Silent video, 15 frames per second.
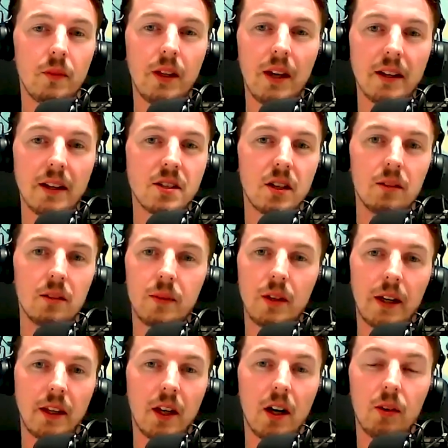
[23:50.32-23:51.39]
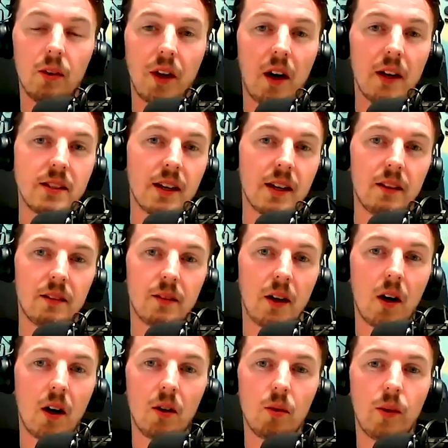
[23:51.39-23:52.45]
Yeah, so I'd say the
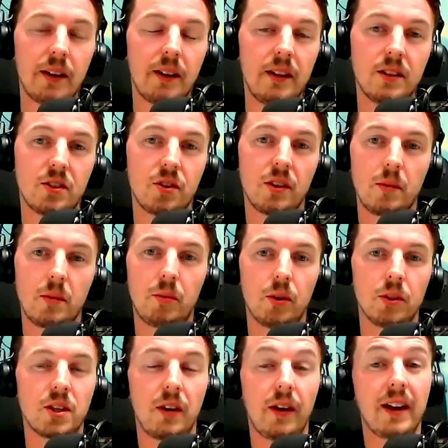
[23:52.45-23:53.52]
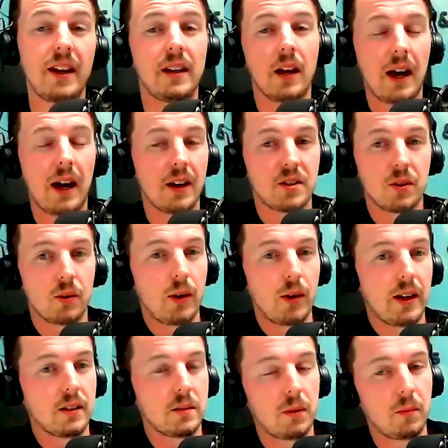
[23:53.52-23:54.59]
whole wedding industry has been pushed out. Any large sort of
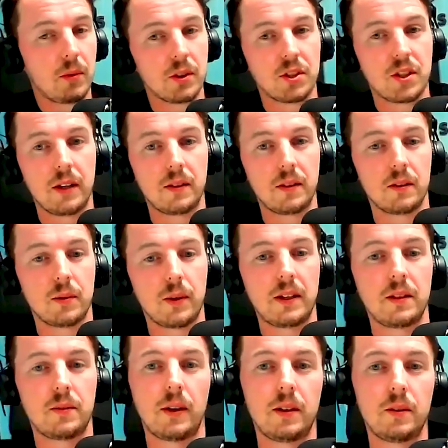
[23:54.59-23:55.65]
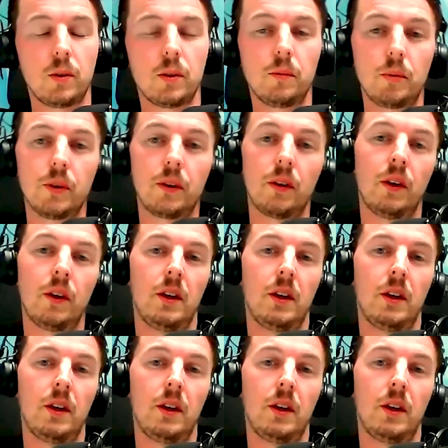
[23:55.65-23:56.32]
wedding's been pushed out to 2021, but.